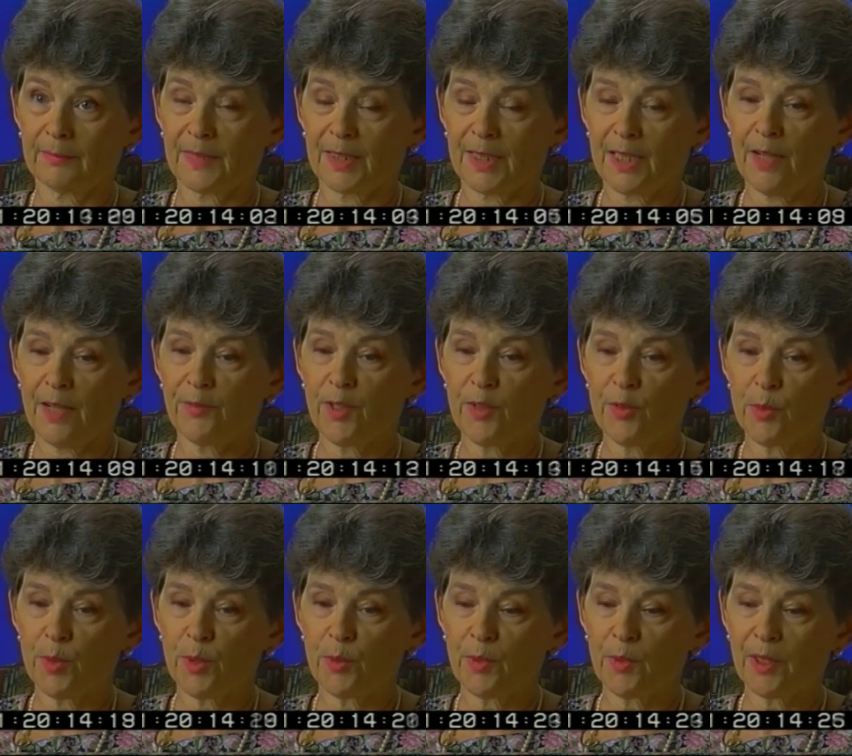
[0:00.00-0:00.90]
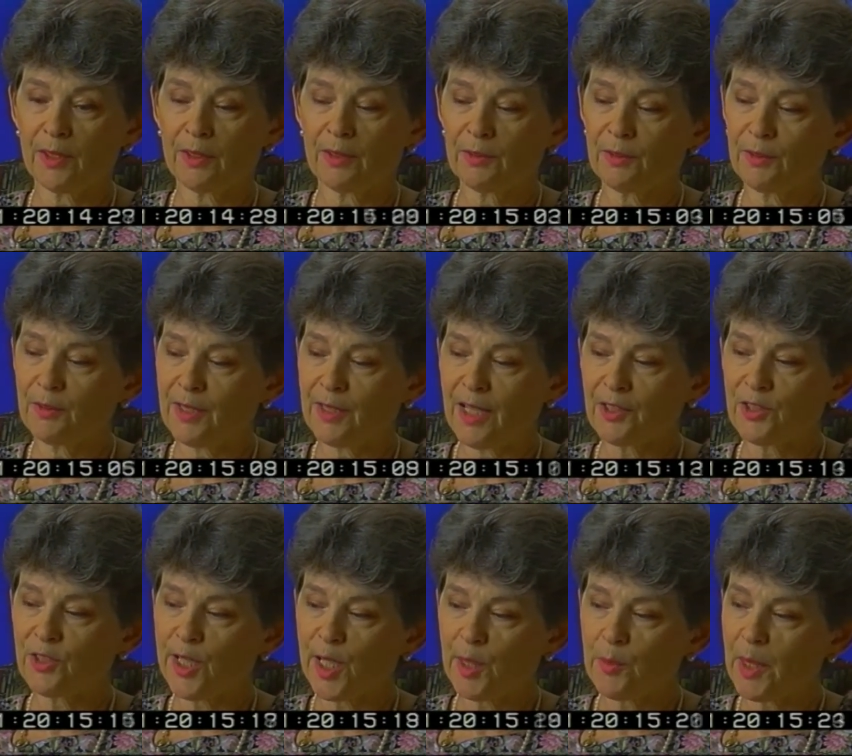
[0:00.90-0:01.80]
I've never been one to not
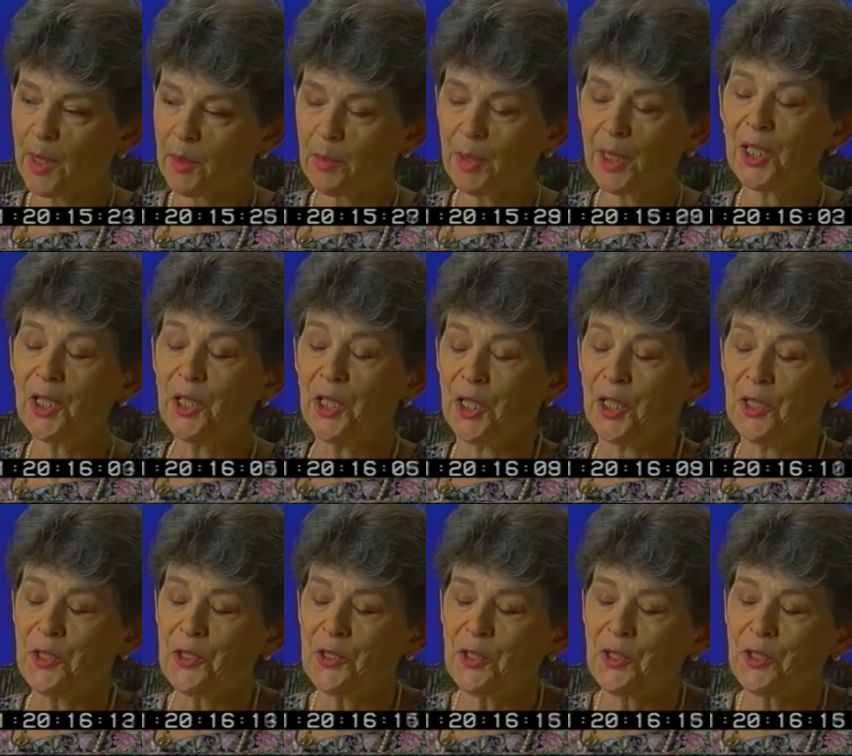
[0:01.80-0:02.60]
state my opinions.